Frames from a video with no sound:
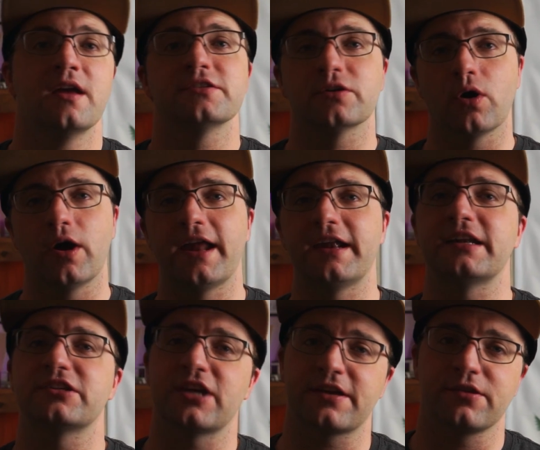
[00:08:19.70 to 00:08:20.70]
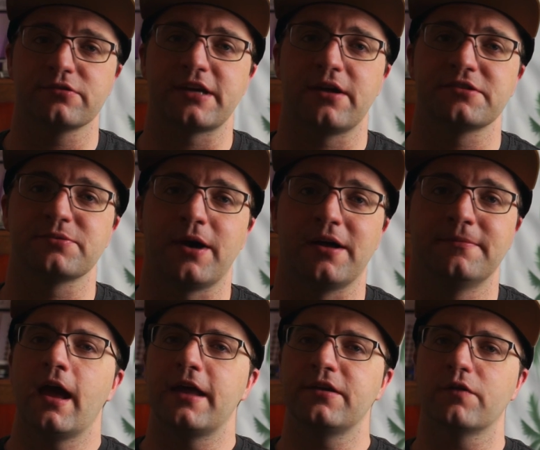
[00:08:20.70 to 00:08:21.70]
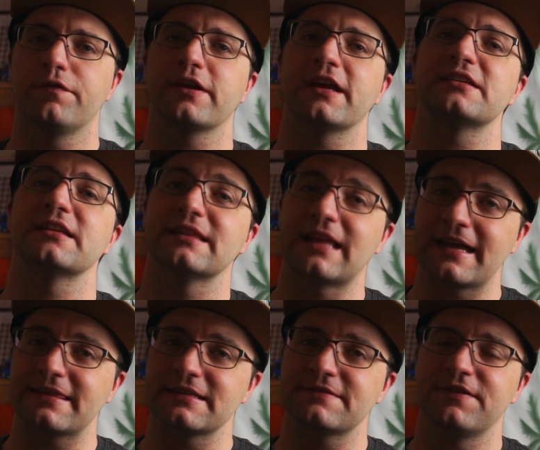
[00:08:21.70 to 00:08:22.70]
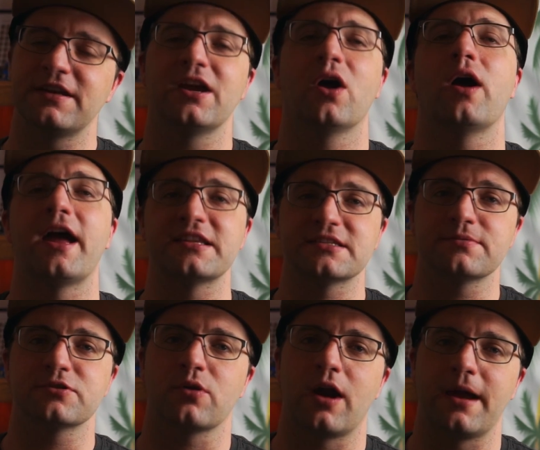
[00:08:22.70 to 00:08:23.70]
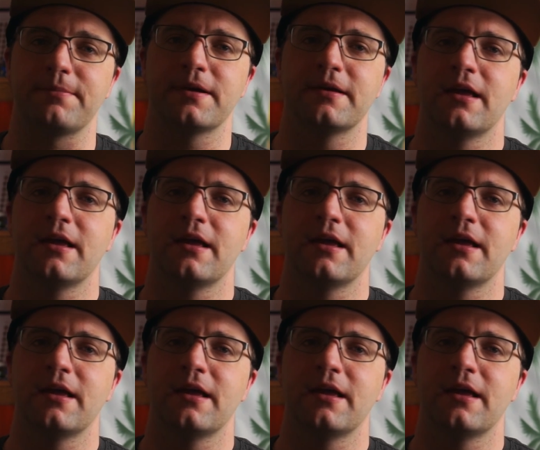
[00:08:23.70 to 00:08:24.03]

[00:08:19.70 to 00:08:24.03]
So go ahead and check those out as well. And don't forget to like this video and subscribe.